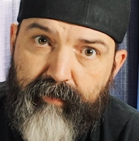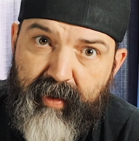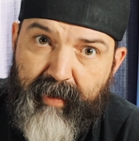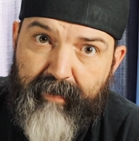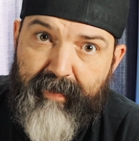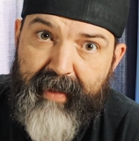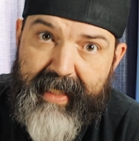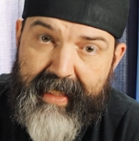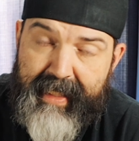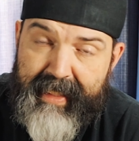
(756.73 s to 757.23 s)
to
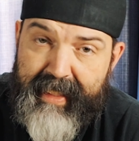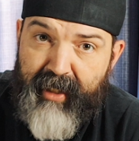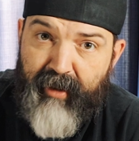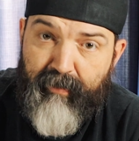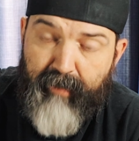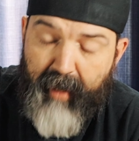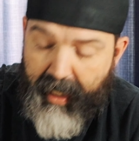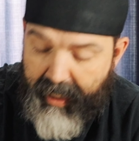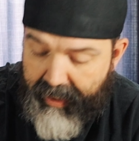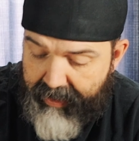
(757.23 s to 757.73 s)
be
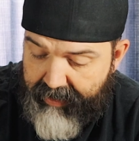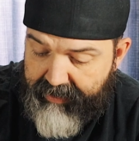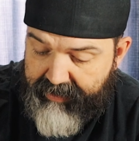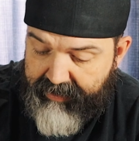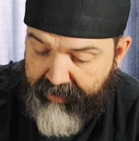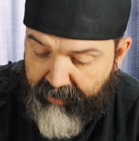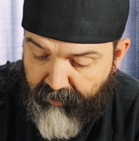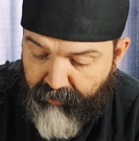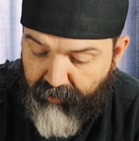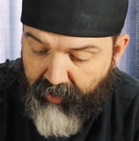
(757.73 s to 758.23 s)
nearby because
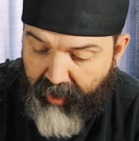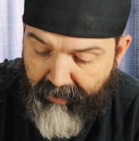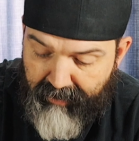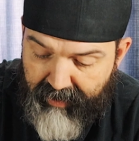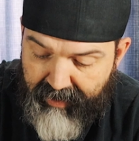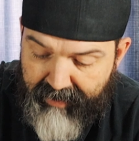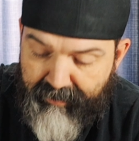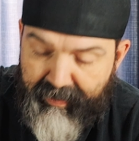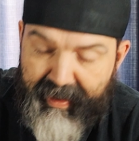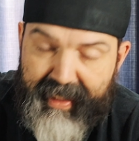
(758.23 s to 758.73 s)
it'll
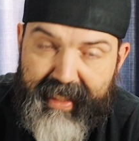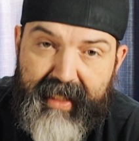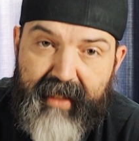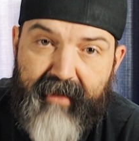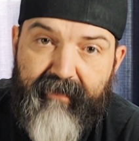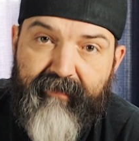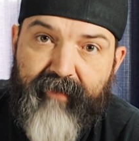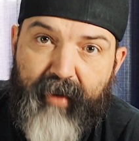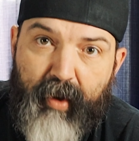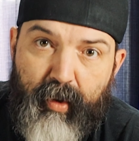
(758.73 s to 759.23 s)
probably be
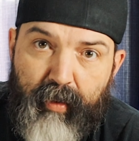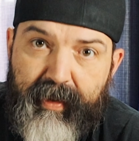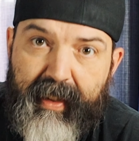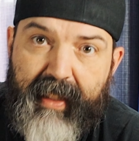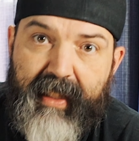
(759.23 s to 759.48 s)
the phone